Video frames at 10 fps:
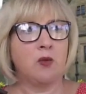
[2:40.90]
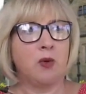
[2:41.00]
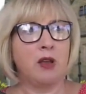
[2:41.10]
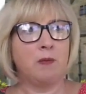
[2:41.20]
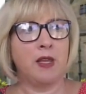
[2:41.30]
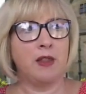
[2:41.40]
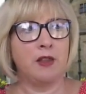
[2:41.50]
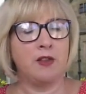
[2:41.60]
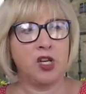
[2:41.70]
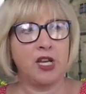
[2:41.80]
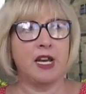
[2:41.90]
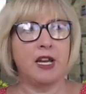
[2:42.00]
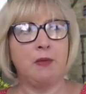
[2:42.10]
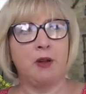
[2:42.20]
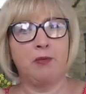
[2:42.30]
So it might be that she had
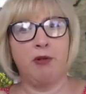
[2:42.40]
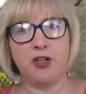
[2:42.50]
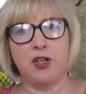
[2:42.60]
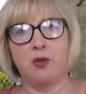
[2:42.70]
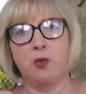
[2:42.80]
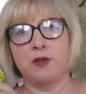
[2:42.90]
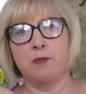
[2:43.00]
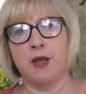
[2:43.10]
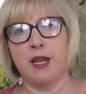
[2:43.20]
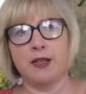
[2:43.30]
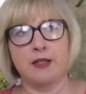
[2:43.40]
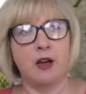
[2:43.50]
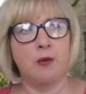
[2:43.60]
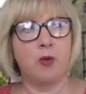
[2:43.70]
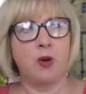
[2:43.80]
high blood pressure that wasn't picked
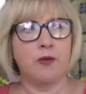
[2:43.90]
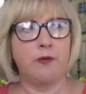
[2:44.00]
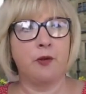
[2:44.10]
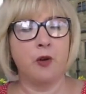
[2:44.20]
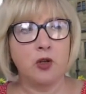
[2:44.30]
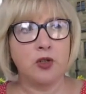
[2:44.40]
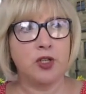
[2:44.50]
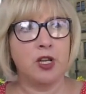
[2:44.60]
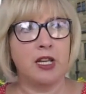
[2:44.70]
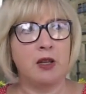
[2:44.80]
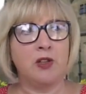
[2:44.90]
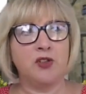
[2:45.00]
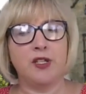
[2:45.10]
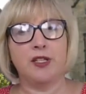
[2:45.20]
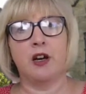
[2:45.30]
up, which unfortunately,
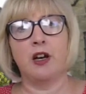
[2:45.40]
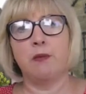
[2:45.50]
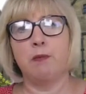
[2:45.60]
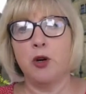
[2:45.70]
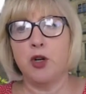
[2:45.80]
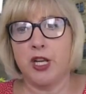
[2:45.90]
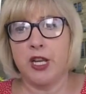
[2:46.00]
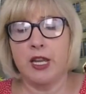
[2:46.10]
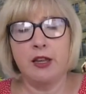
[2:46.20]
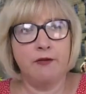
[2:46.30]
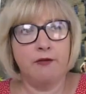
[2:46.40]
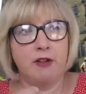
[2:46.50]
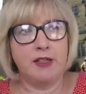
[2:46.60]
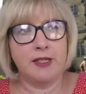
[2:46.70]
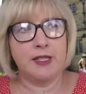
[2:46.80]
when she started pushing,
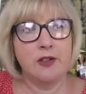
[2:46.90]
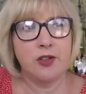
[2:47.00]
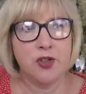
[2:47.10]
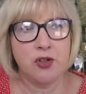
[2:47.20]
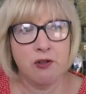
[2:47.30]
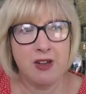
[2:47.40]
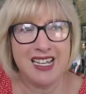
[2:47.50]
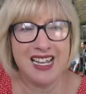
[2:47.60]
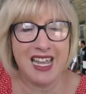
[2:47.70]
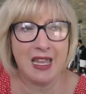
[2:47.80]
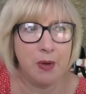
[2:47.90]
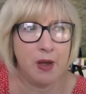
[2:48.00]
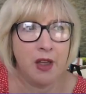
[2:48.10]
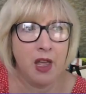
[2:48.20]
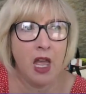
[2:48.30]
for instance, during
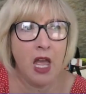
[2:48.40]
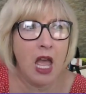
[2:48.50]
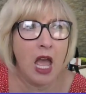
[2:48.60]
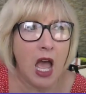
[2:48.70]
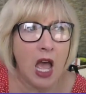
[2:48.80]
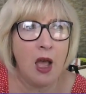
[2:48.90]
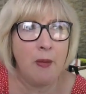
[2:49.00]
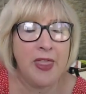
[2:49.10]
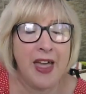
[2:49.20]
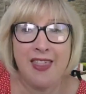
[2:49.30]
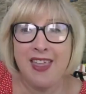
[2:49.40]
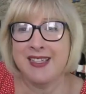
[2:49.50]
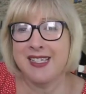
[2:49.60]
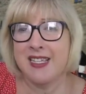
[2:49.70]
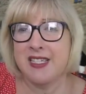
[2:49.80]
labour, that
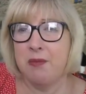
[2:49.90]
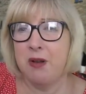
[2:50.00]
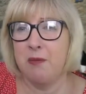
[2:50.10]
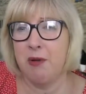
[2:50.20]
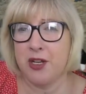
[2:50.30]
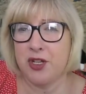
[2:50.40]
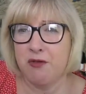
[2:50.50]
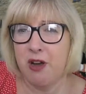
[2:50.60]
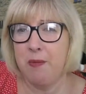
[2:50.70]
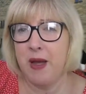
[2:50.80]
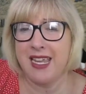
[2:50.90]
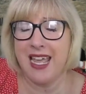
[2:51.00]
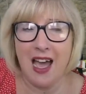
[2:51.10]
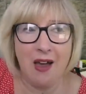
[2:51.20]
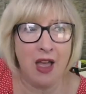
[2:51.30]
then sent her blood pressure up
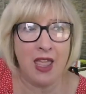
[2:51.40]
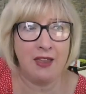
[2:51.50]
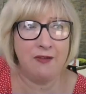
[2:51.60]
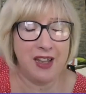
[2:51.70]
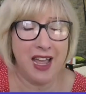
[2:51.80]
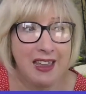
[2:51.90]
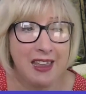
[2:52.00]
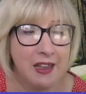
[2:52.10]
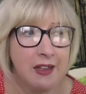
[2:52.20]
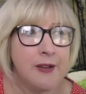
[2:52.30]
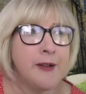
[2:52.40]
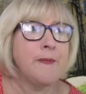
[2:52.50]
even higher.